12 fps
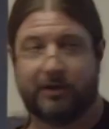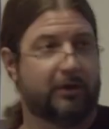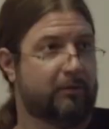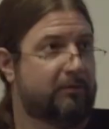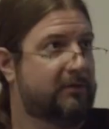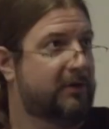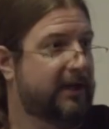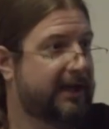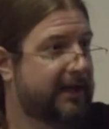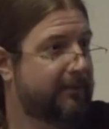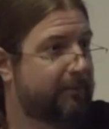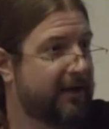You click
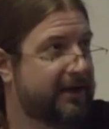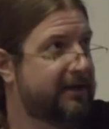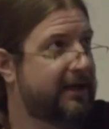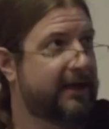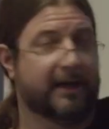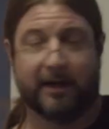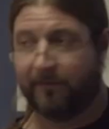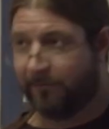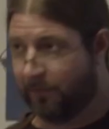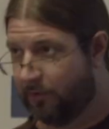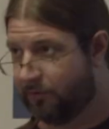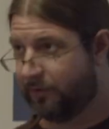a button, it
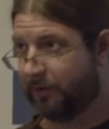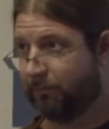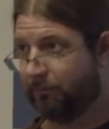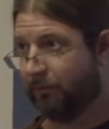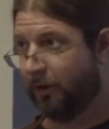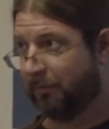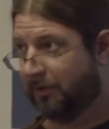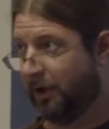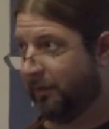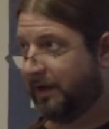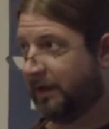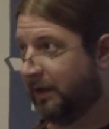unfurls the row
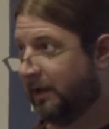below it.